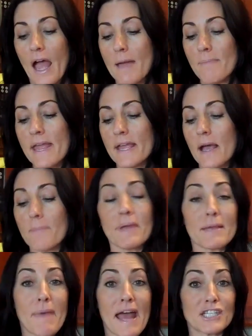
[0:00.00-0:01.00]
I make a
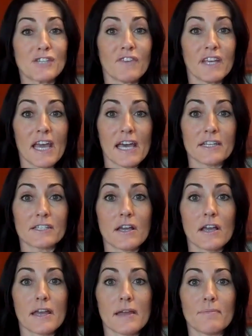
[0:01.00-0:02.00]
big batch of it at a
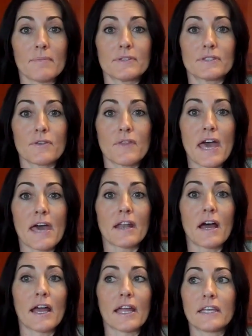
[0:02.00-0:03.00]
time so
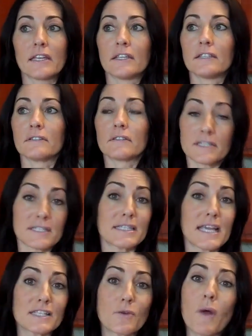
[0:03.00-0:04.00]
that I can, because it
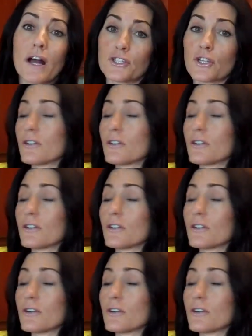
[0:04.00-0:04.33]
takes a while